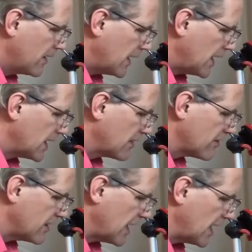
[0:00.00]
And I
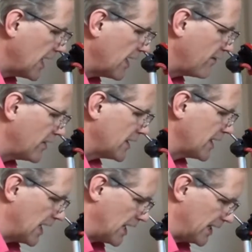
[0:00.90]
see 11,
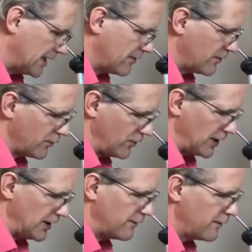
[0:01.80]
9,
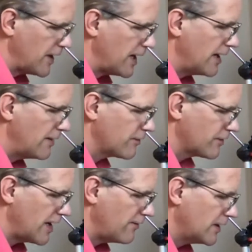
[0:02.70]
3, 5,
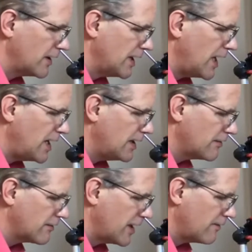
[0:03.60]
7, 9,
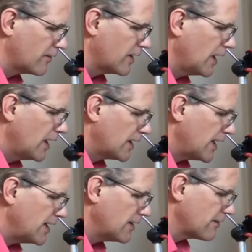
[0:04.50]
7,
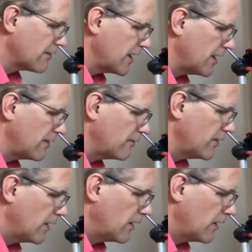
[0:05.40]
9, 7,